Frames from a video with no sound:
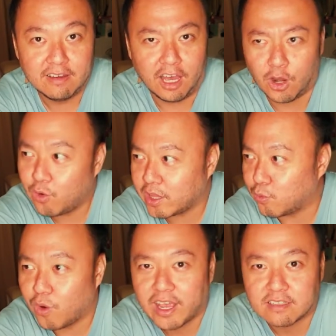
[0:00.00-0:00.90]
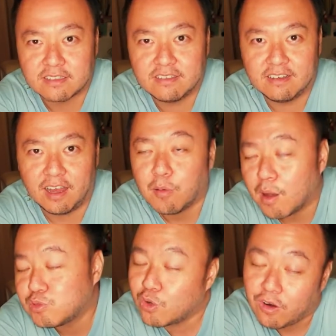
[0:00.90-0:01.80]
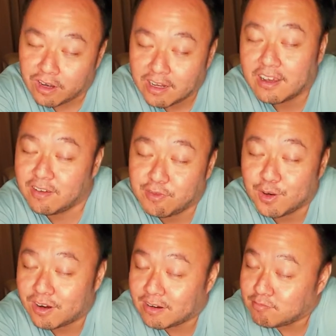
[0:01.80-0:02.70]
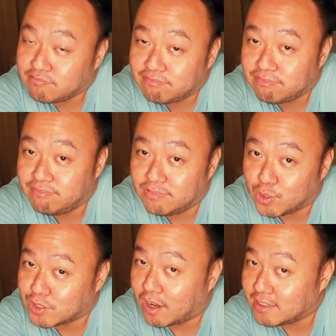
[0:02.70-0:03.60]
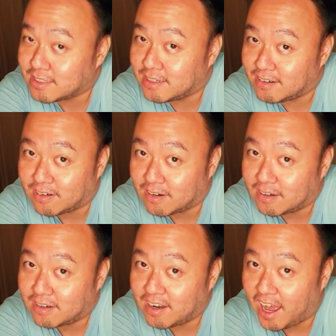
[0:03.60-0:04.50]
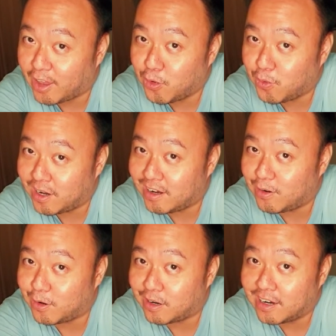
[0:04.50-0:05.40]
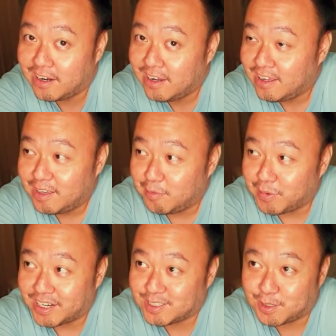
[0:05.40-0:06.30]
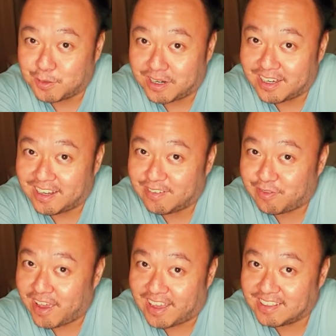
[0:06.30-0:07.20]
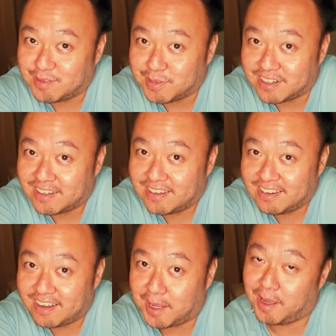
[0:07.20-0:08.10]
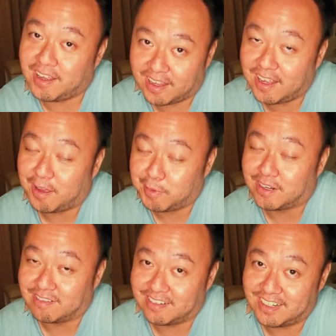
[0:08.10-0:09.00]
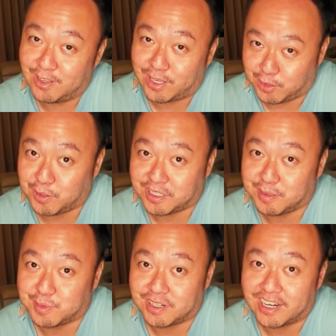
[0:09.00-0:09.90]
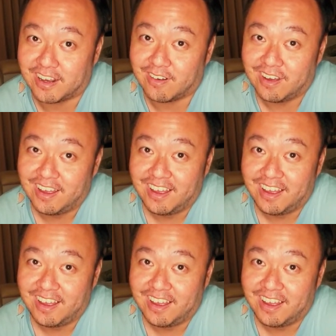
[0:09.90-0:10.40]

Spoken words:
Look at the West. I'm sorry if you're a Wisconsin or Iowa or Minnesota fans, but I mean, look at your teams right now.